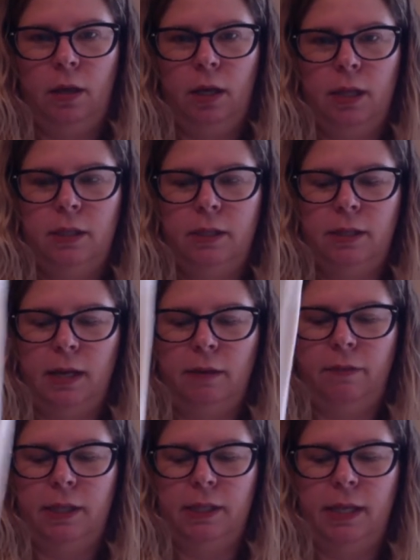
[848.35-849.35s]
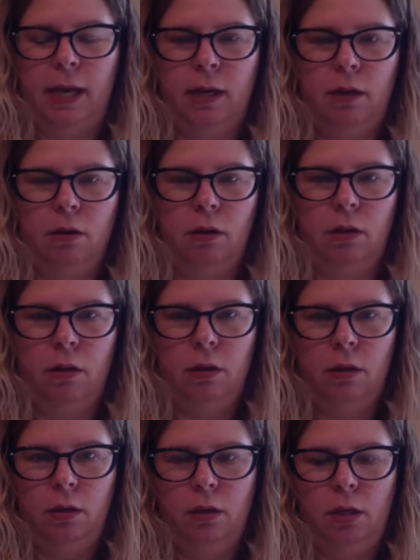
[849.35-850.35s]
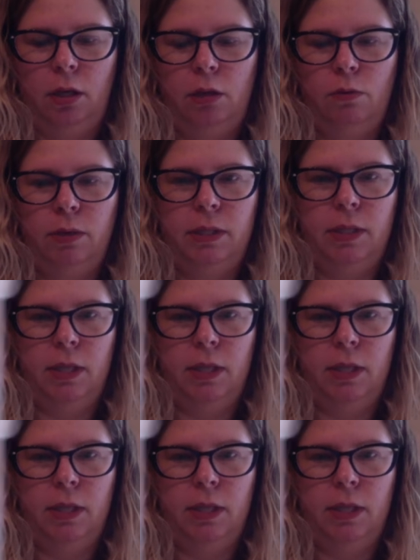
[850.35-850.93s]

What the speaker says: instead of this angle, you would see